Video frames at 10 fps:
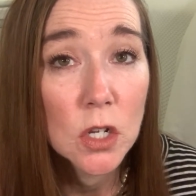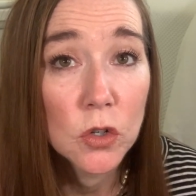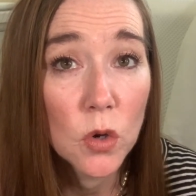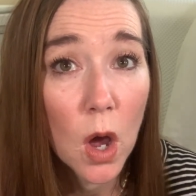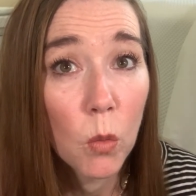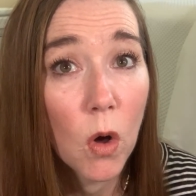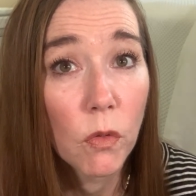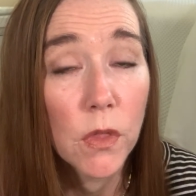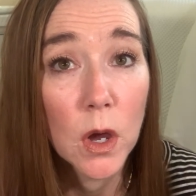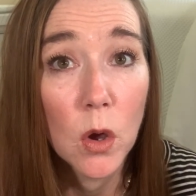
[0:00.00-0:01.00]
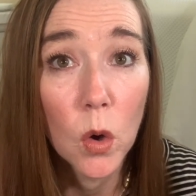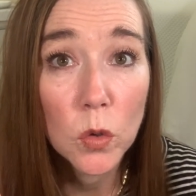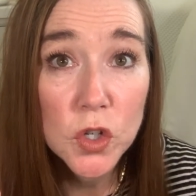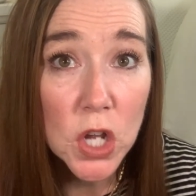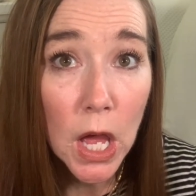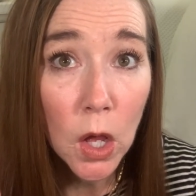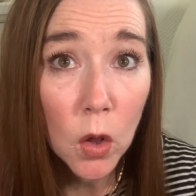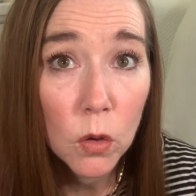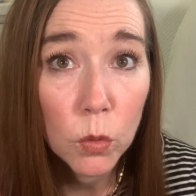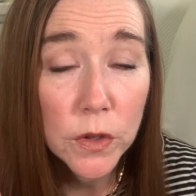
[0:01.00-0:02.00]
do I want the gold
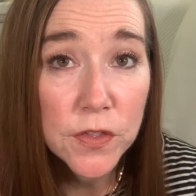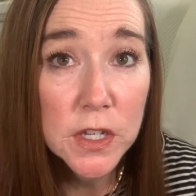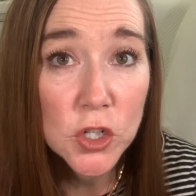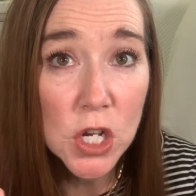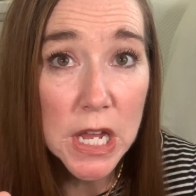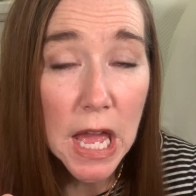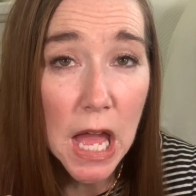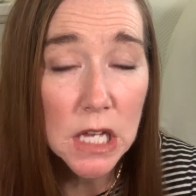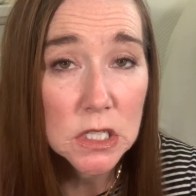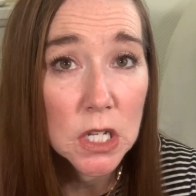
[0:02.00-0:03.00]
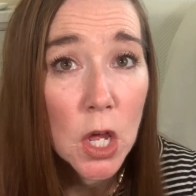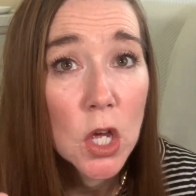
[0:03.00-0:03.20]
gel with the GX?